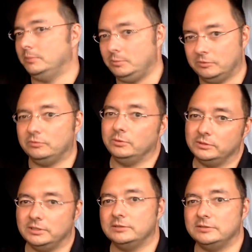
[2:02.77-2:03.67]
maybe throw the
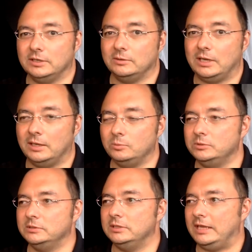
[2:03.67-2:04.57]
test out. I
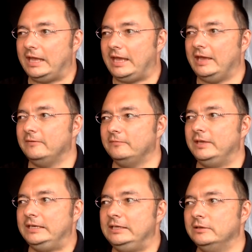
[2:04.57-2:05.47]
wouldn't have
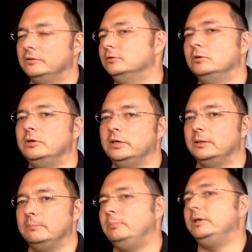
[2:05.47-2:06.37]
any other learning
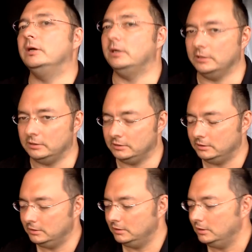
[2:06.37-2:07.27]
beyond
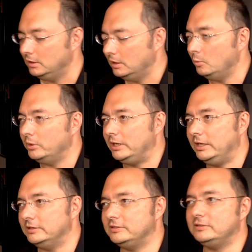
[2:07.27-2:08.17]
what I
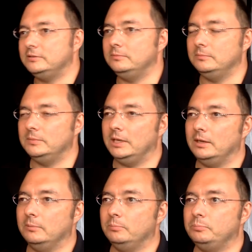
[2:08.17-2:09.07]
had
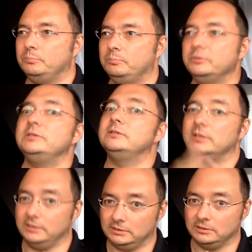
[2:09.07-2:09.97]

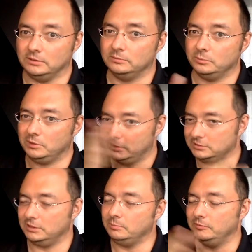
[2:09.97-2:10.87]
pre-studied, what I
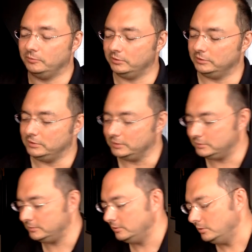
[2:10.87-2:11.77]
studied before the test.
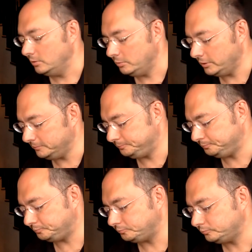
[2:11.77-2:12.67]
Well,
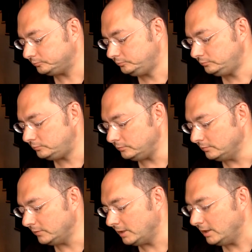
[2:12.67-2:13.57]

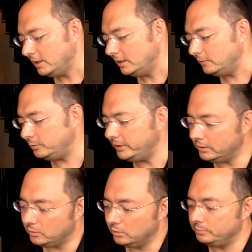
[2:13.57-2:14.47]
if we
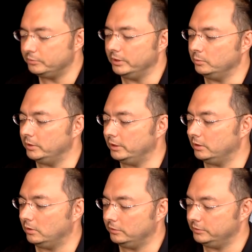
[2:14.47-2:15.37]
incorporate what I
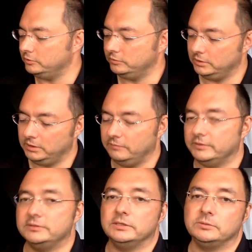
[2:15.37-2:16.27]
call the Trinity of
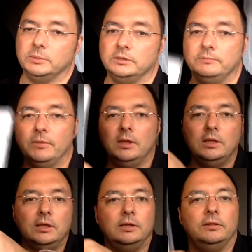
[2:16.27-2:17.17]
Assessment,
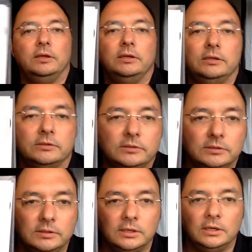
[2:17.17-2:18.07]
and that is